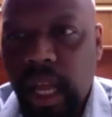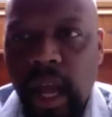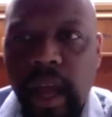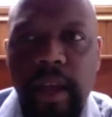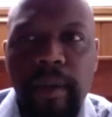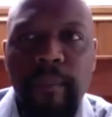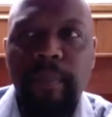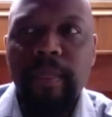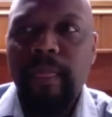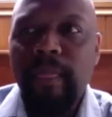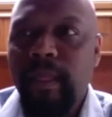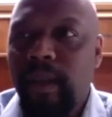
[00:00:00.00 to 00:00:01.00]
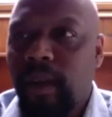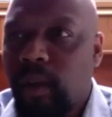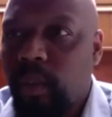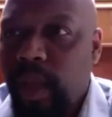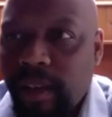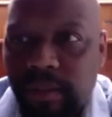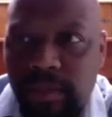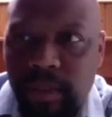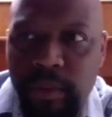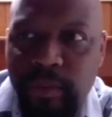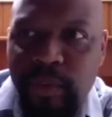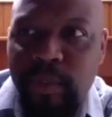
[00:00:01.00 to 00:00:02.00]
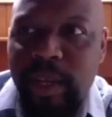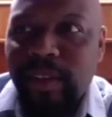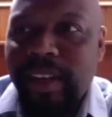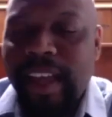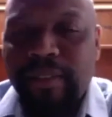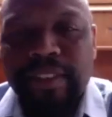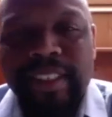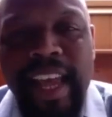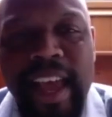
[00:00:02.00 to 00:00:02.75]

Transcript: Um, we have the few minutes left.